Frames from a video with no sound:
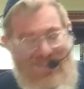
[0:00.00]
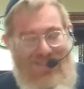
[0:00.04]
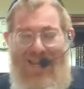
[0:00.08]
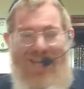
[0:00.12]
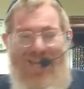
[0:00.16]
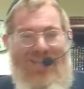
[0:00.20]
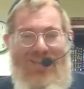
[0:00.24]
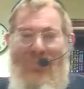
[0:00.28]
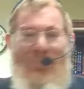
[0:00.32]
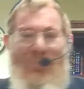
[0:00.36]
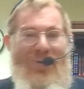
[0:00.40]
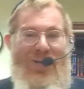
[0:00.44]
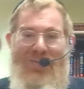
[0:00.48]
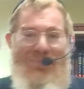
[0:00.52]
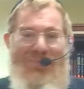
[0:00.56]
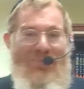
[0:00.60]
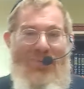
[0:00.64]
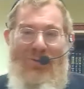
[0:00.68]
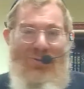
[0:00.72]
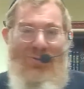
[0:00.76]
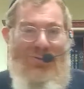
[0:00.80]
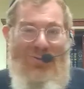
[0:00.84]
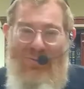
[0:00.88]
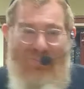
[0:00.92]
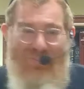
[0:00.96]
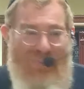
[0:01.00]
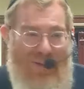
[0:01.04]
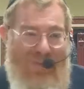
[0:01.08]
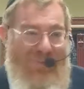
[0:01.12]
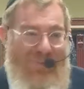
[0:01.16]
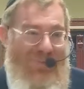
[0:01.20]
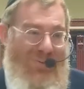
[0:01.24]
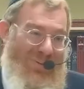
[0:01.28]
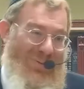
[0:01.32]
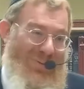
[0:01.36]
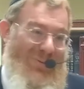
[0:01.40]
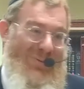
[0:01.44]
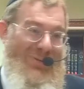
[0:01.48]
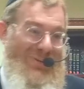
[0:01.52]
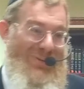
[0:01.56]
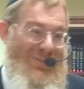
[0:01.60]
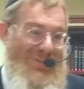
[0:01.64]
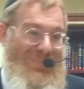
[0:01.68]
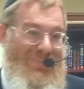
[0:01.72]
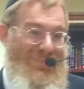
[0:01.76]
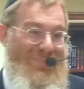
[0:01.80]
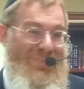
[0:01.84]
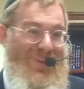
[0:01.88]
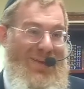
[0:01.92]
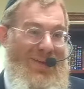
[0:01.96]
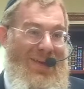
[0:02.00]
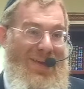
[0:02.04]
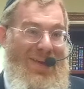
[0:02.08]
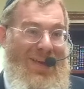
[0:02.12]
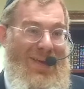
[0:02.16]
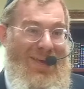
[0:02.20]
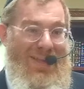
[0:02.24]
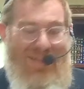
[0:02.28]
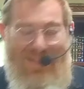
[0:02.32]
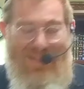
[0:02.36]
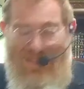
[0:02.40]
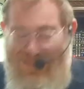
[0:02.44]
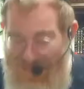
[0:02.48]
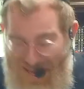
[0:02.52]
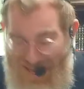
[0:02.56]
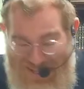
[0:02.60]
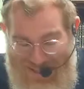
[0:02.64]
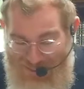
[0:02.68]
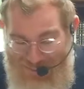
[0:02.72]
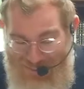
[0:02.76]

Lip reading: not the way that Moshe Rabbeinu thought. That's not the